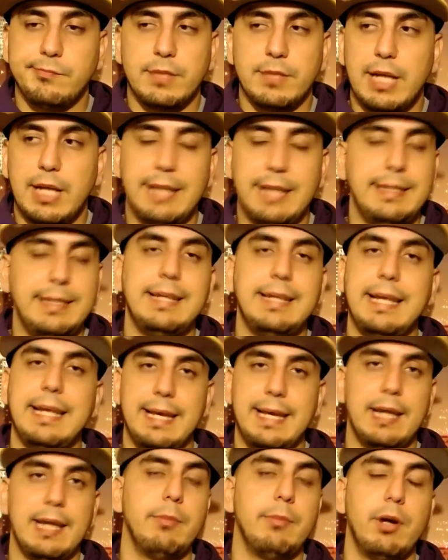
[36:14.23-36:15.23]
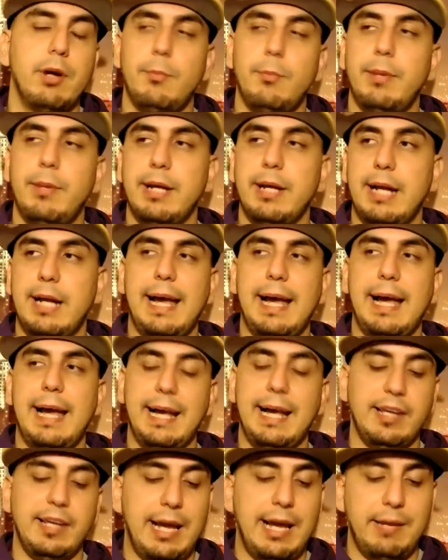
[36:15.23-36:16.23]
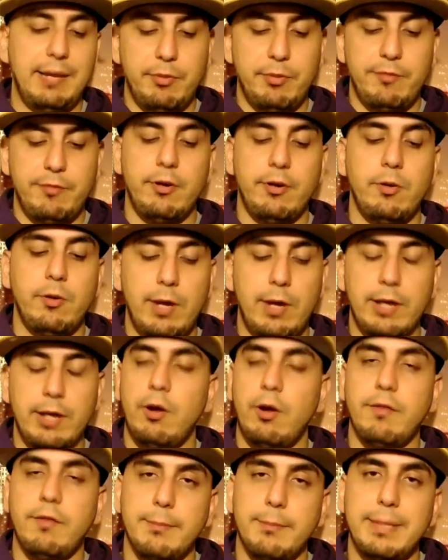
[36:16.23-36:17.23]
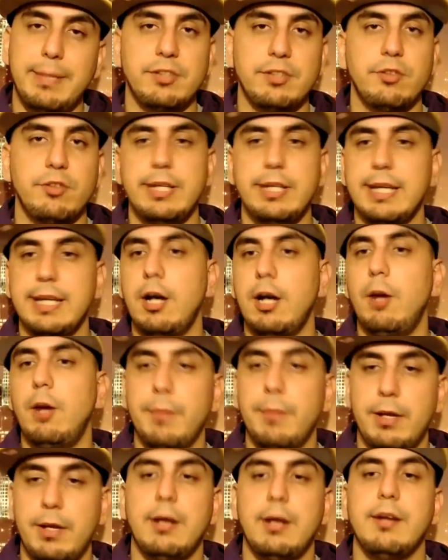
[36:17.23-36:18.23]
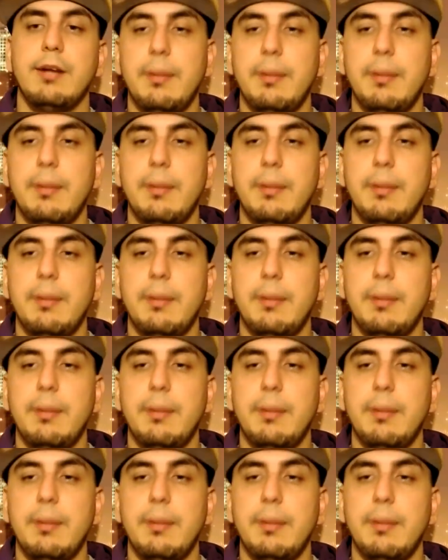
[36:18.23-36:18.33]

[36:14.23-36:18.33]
I think they can, bro. But I prefer Rondo off the bench so he can help